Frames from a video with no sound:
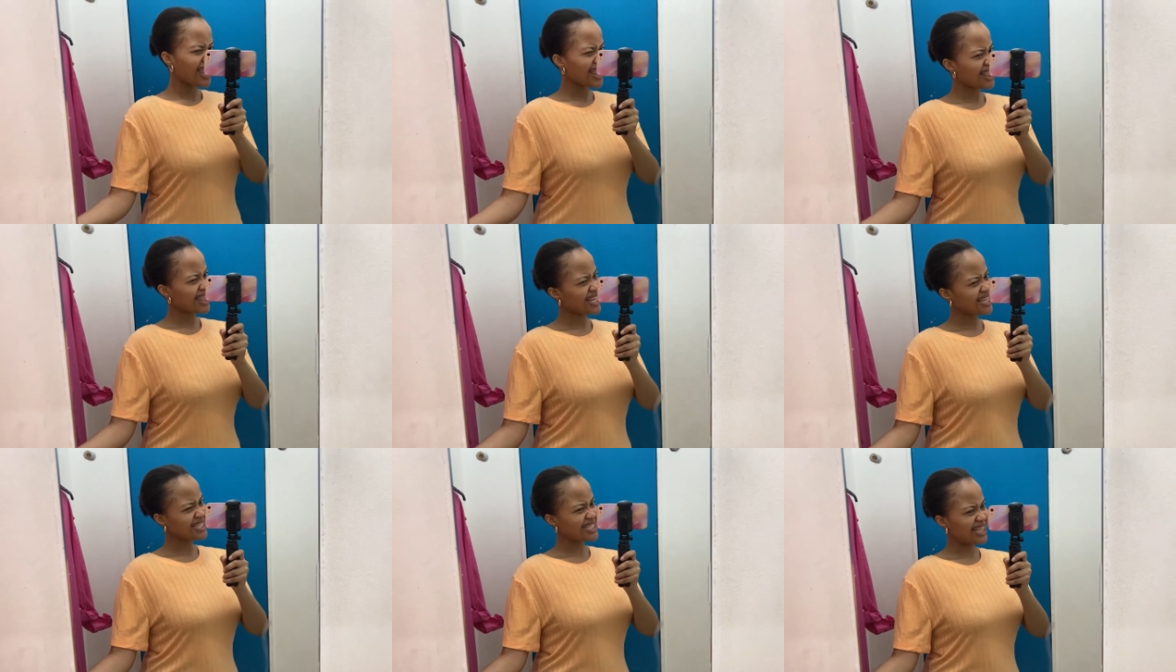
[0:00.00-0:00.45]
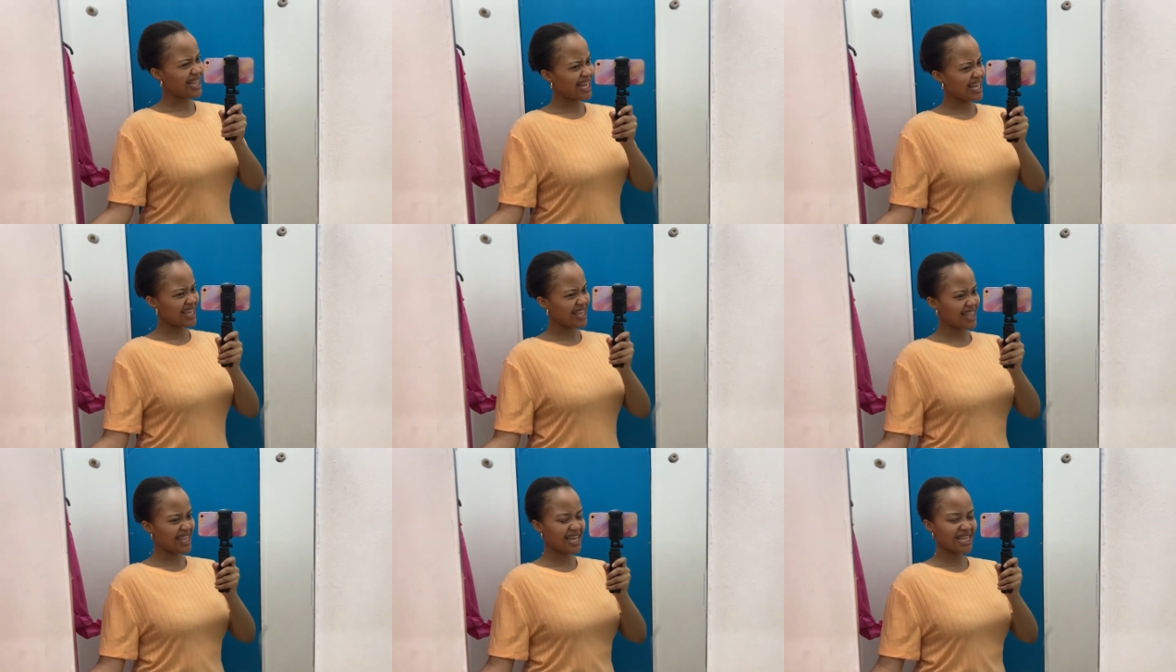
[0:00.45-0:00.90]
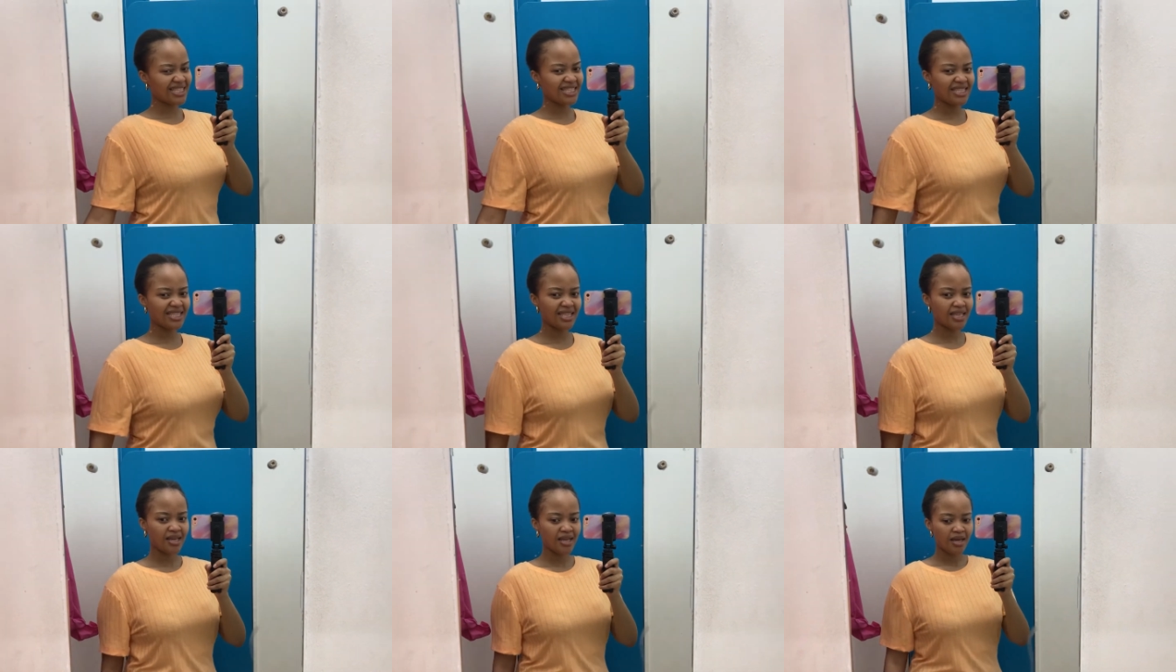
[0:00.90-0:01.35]
things like
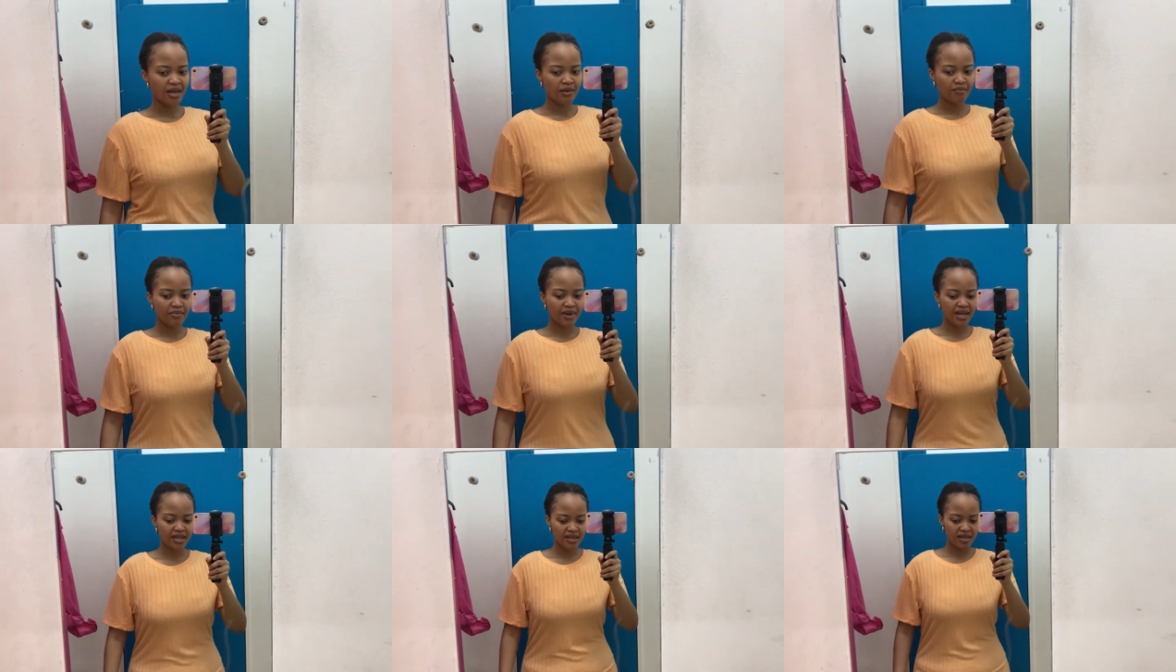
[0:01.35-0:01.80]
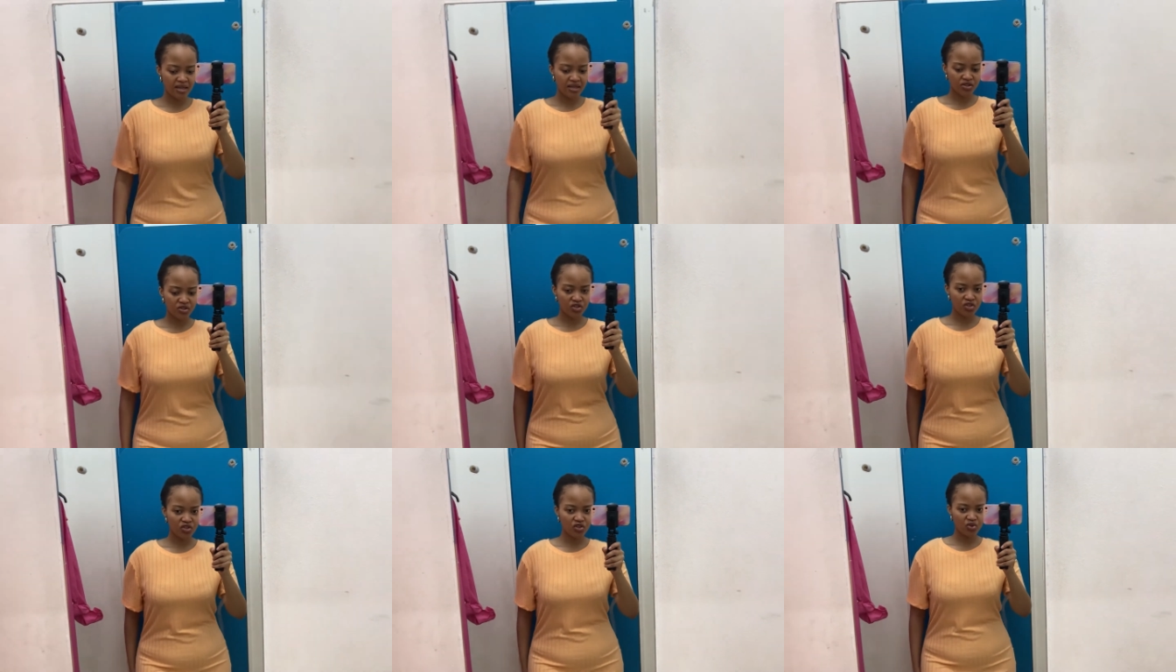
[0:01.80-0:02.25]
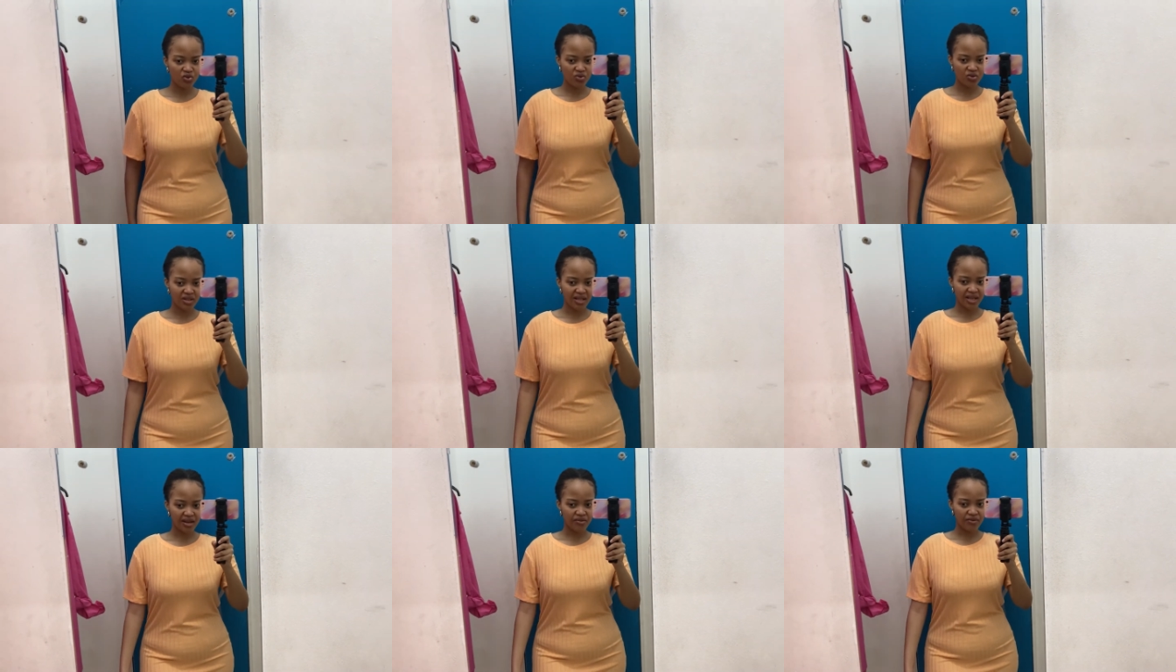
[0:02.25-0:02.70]
that. But I think it's
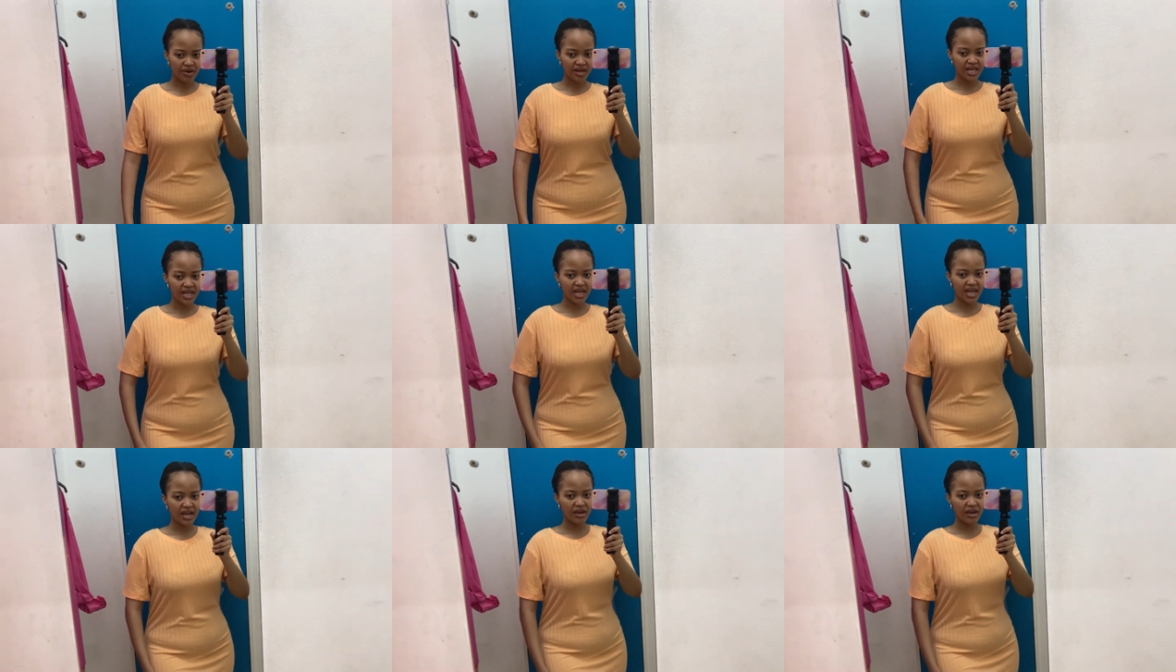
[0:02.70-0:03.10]
cute, like running